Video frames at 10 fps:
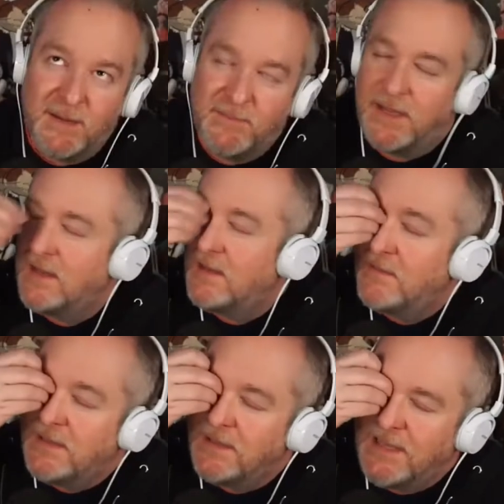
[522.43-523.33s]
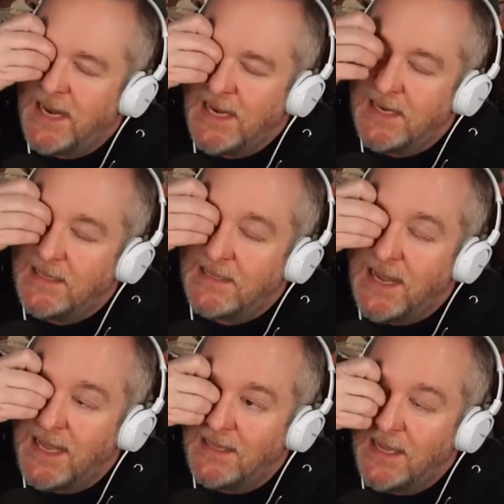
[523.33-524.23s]
uh, uh, Stadia is
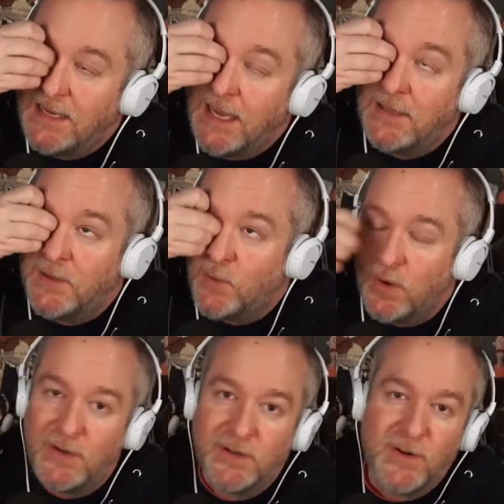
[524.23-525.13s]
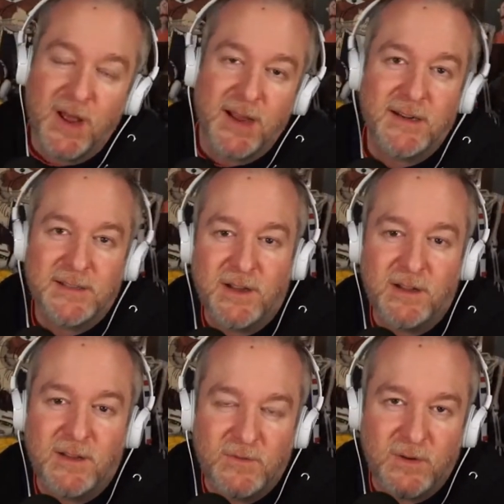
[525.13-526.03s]
not like killing the world or knocking us
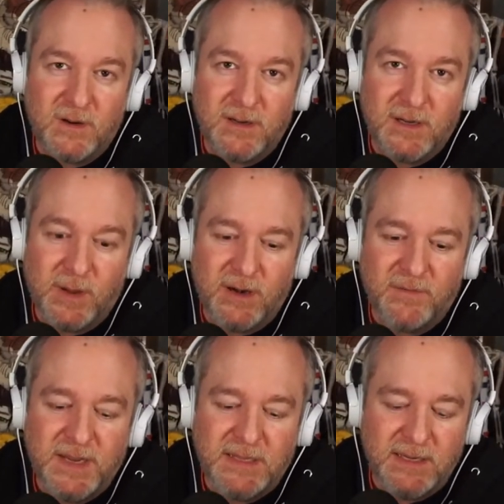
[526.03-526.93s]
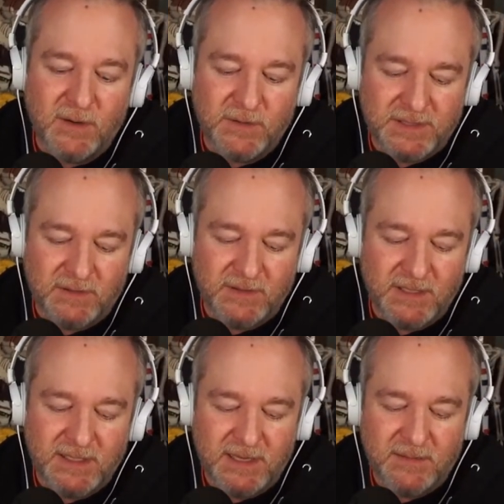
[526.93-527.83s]
all over, you know, on our feet, and they don't certainly
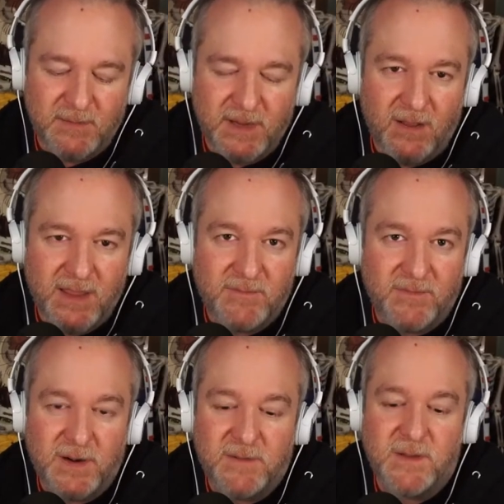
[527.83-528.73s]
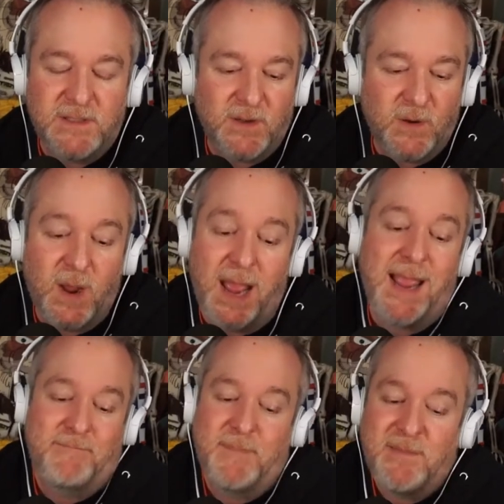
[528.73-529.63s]
right. seem to be all that in front of it. So I,
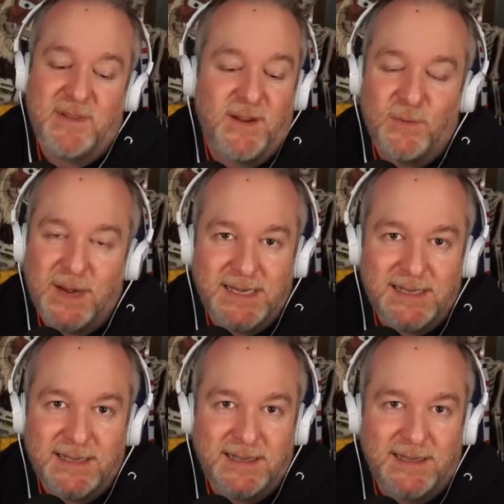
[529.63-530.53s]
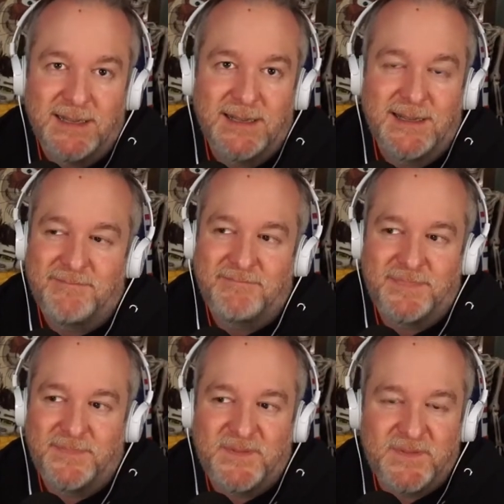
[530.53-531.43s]
maybe they're ready to
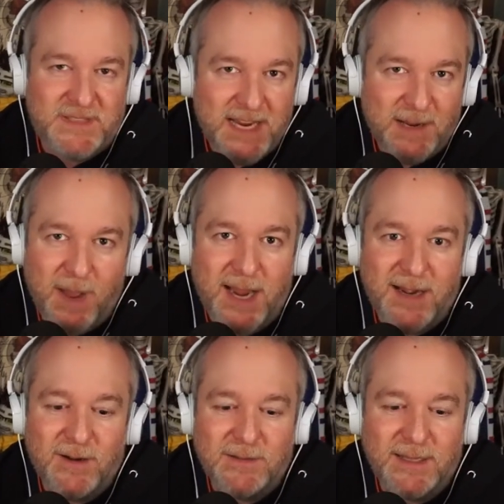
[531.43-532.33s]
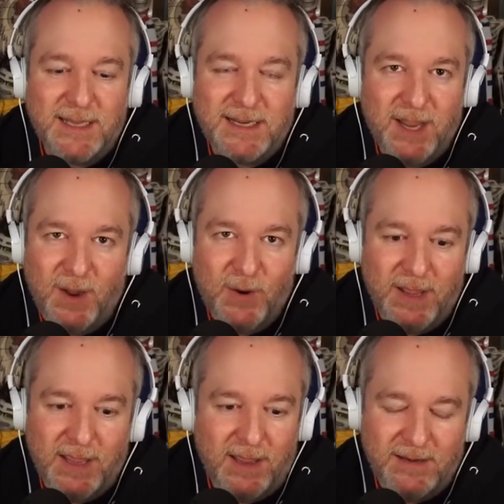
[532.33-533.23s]
take a buyer and let it go.
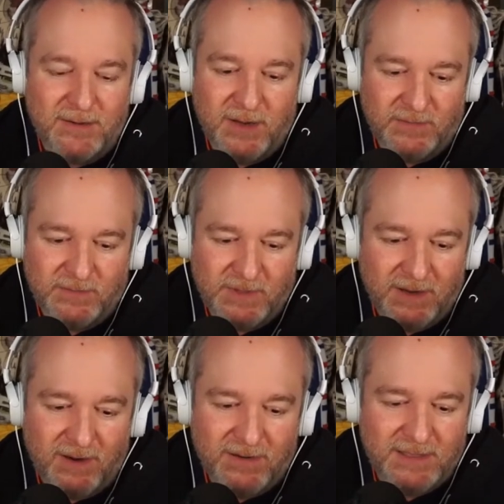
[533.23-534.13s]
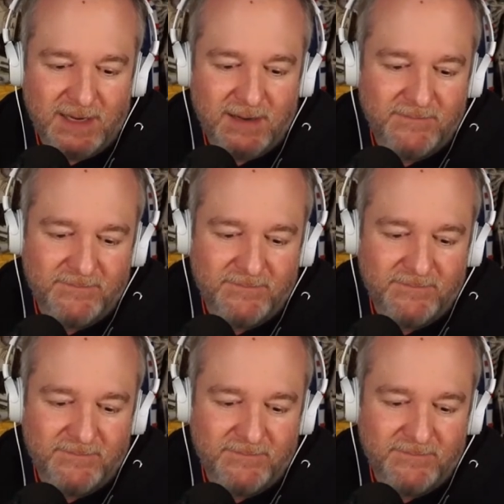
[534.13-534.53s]
I, I don't know. Really hard to say. All right.